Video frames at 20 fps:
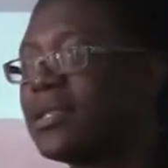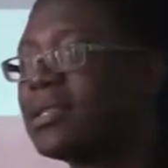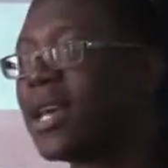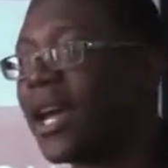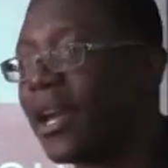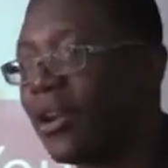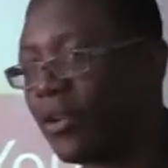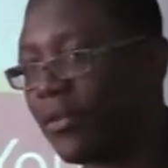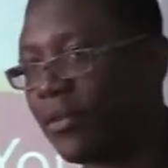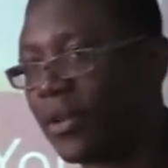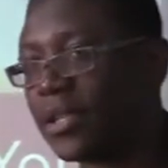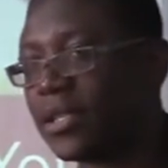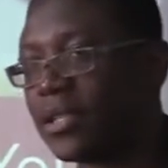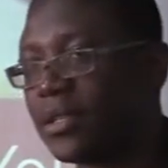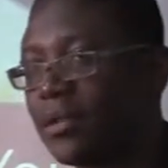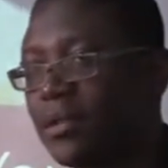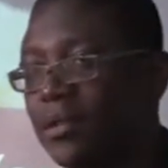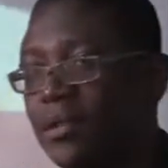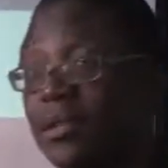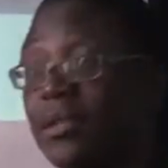side of it.
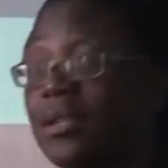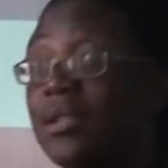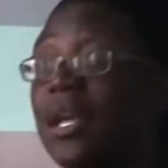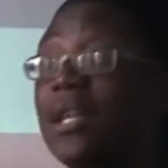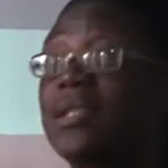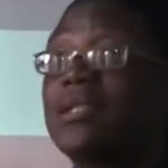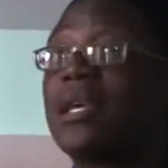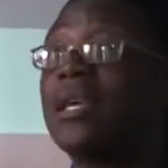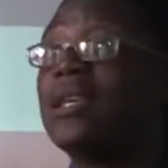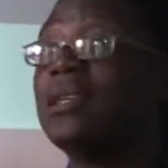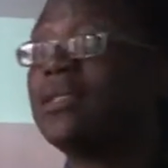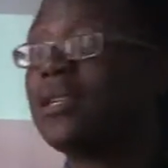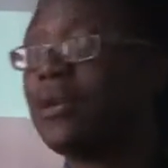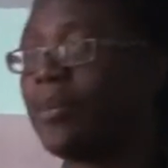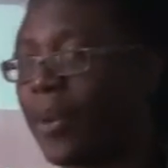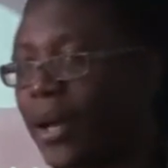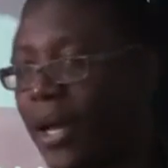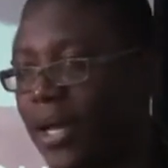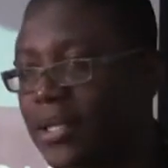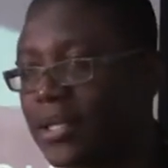That's the easy
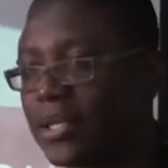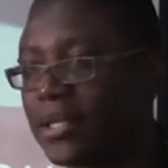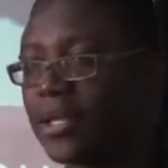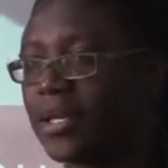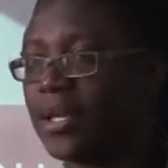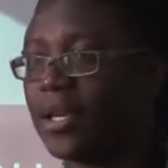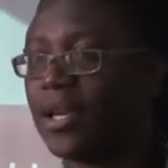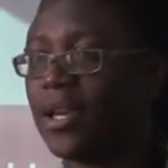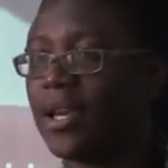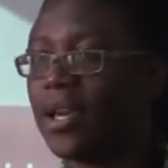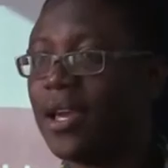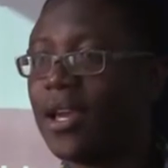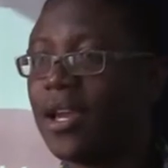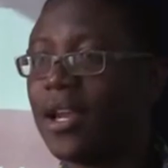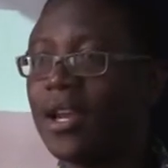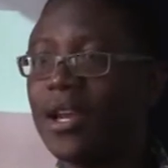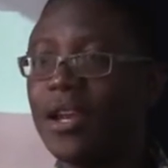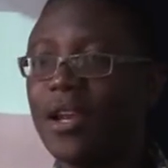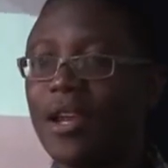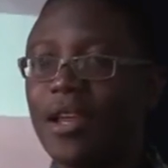part.
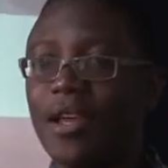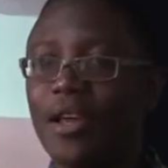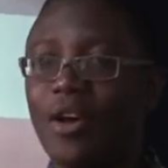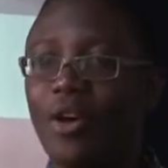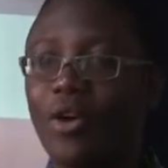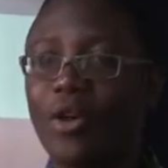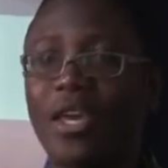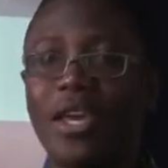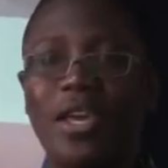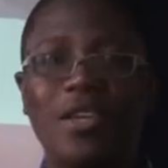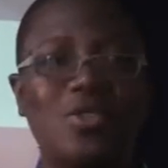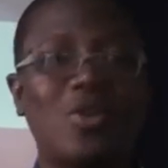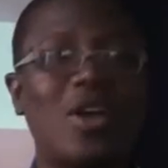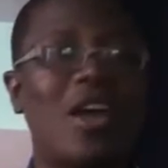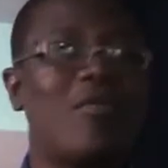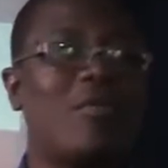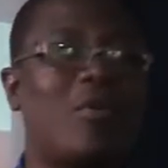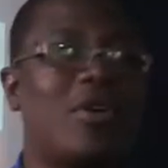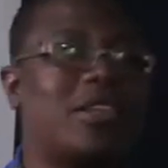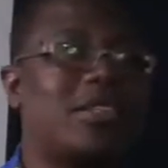Okay, so
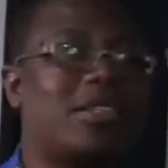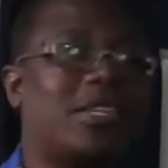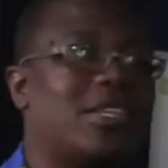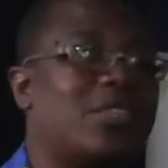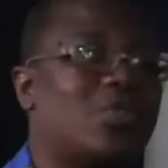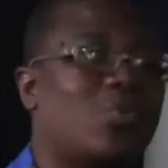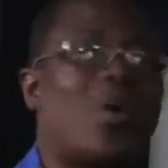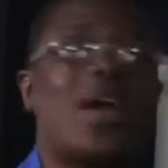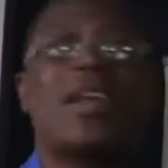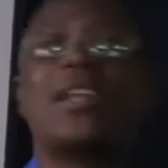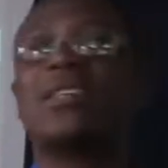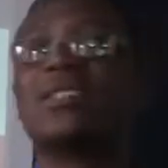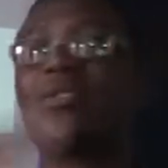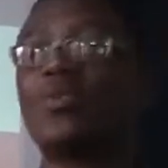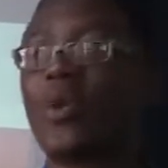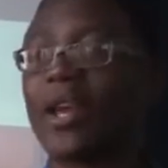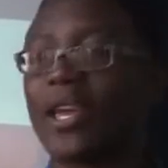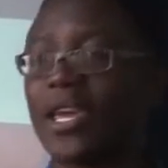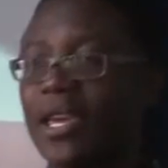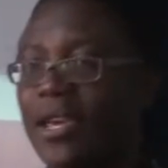everybody says, why does it
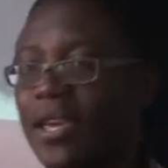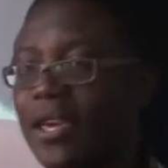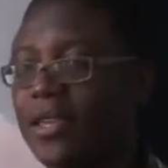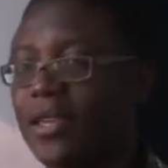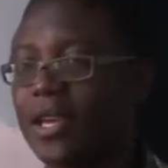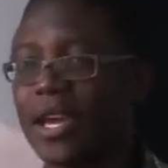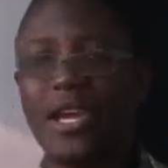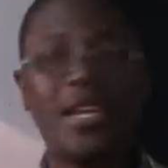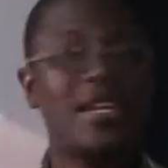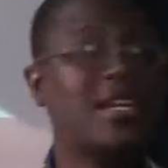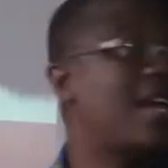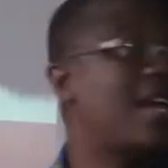work in Kenya and